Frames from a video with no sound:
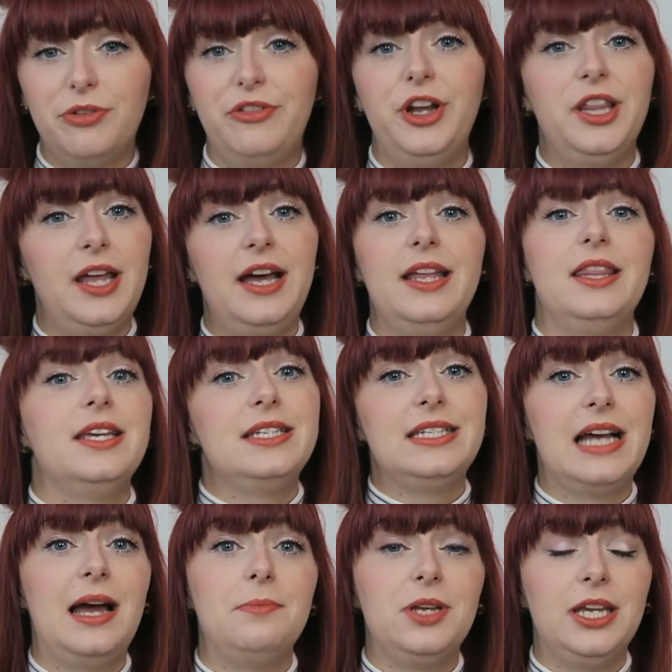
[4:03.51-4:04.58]
prefer that at this
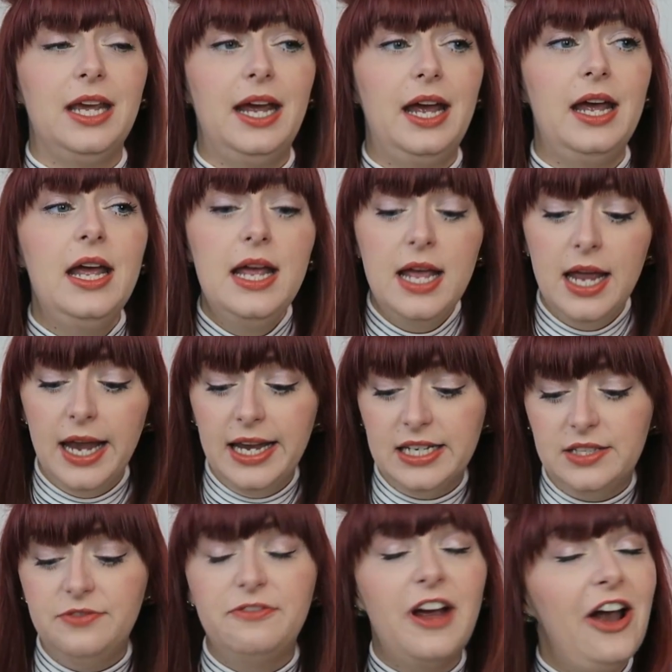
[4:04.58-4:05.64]
time of year.
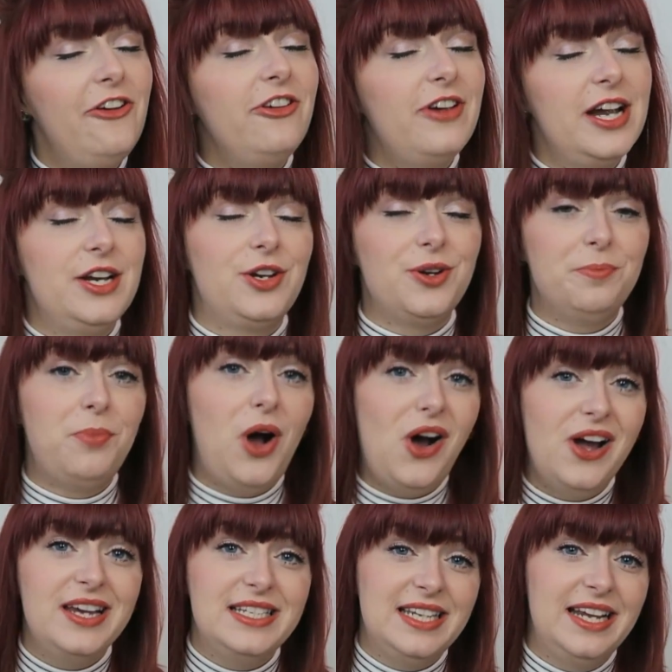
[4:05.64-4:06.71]
It's very good
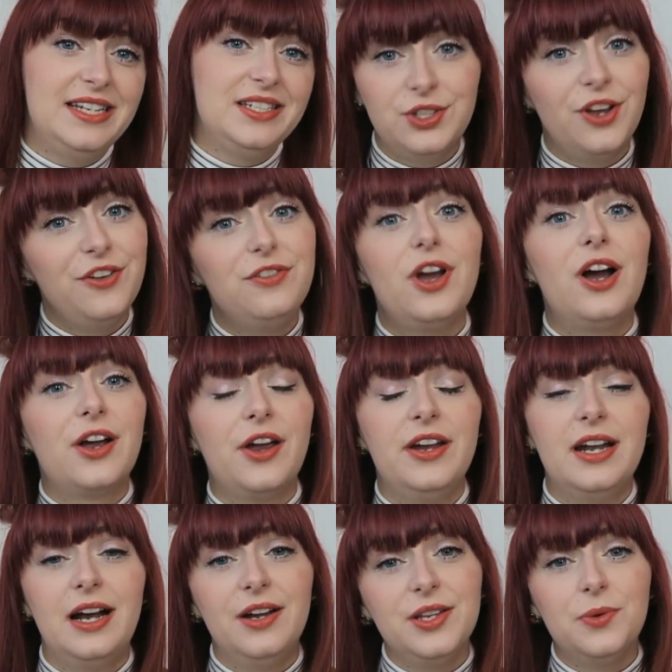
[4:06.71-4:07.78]
party scent, so if you are
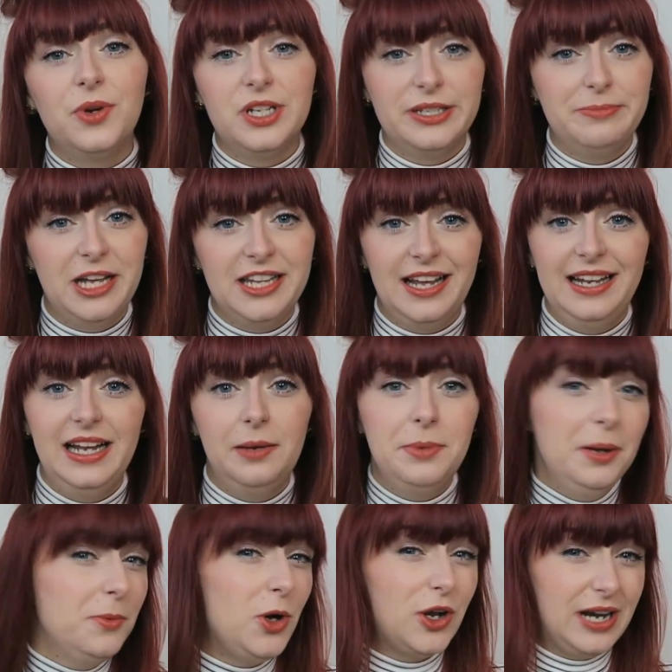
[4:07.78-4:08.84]
going out and you want to smell that little
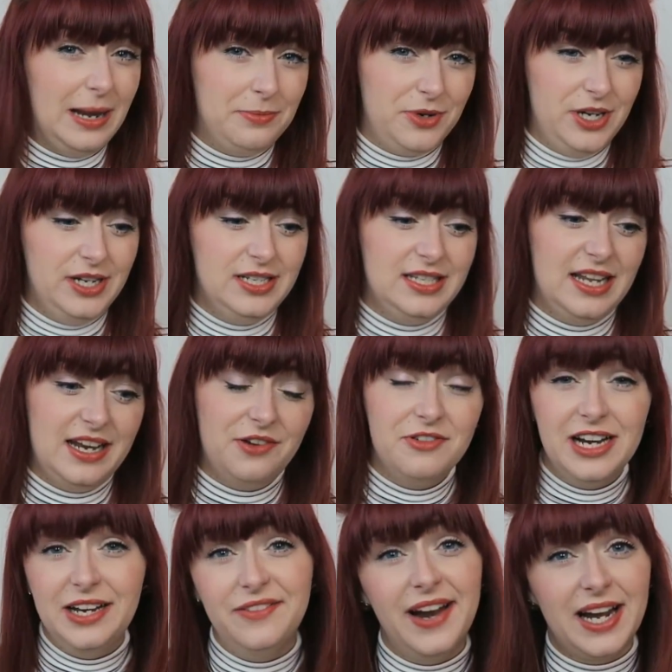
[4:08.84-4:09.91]
bit more glamorous, then I
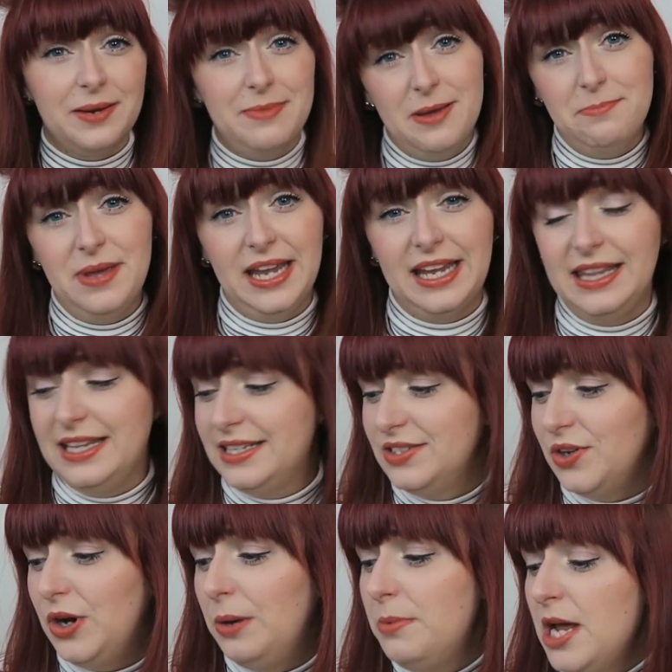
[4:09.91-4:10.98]
really recommend picking
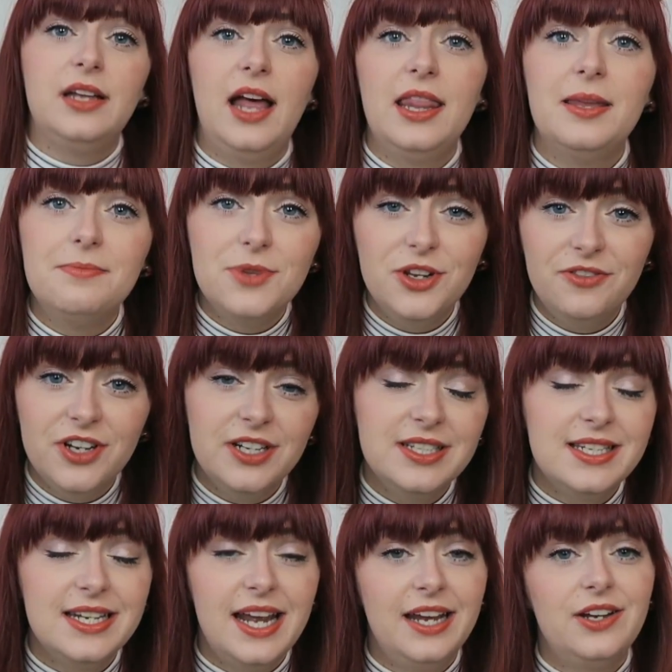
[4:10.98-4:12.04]
this up. And then moving
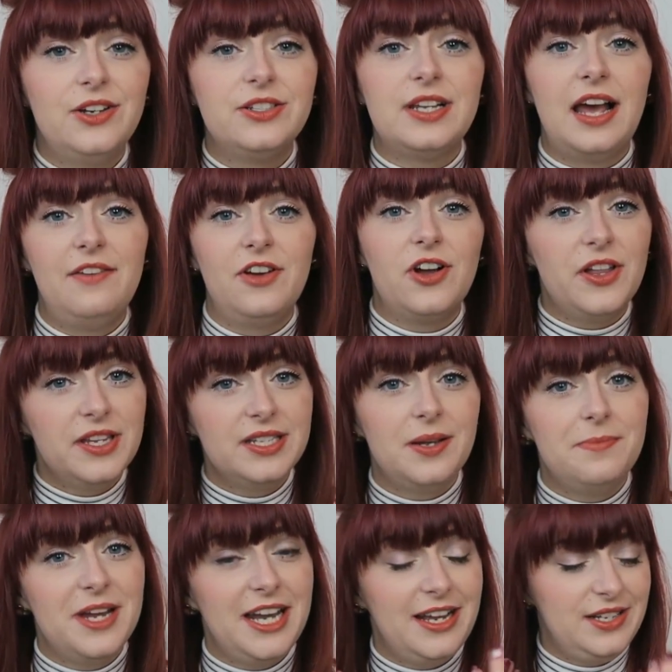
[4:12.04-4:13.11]
on to nails, I've got this
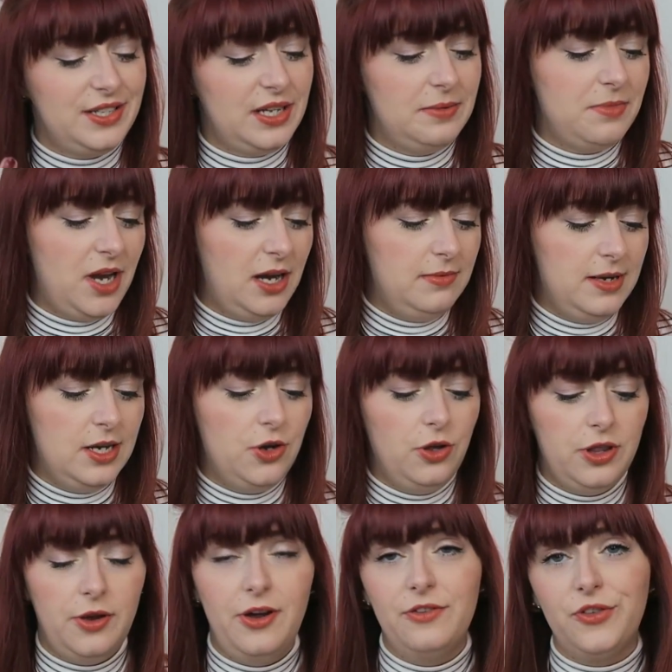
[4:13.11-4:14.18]
on my nails at the moment,
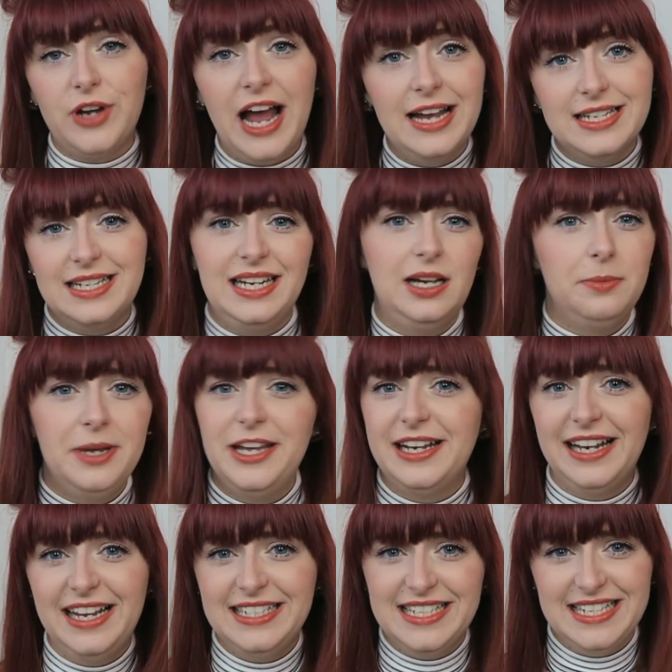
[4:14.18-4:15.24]
although I've added a little bit
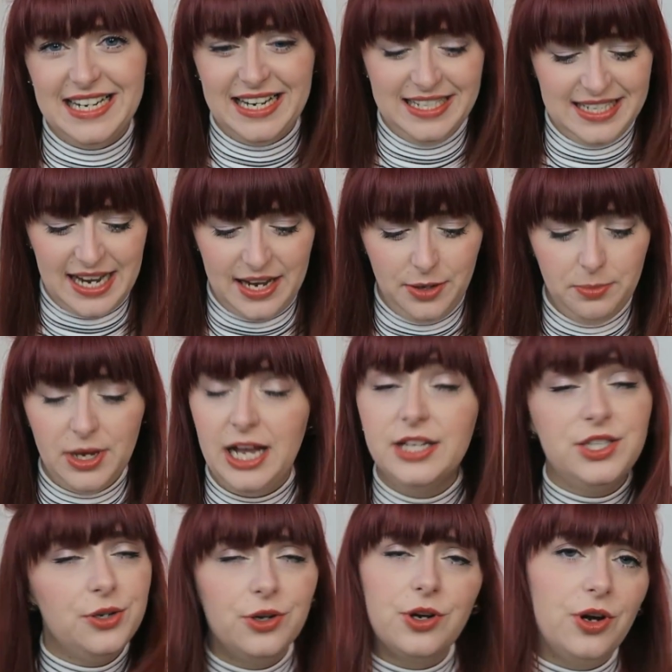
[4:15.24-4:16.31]
of glitter detail, but
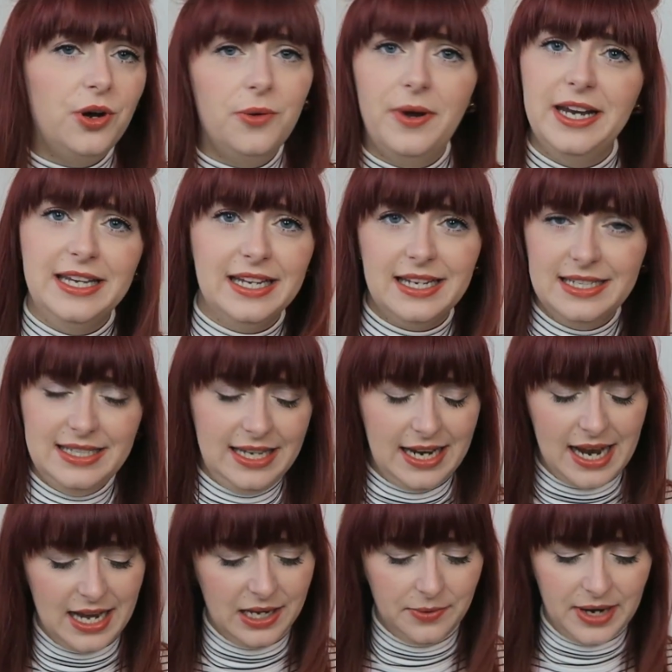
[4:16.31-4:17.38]
I'll do a cutaway and you can see
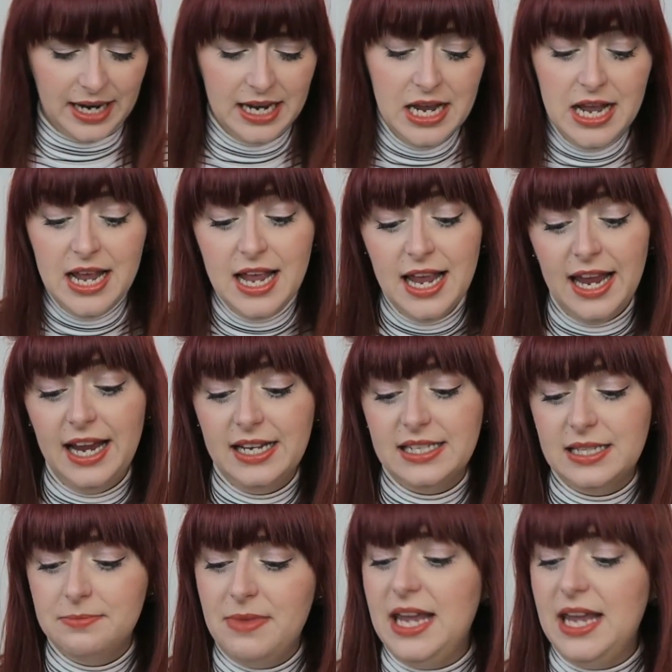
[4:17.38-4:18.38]
it anyway. It's the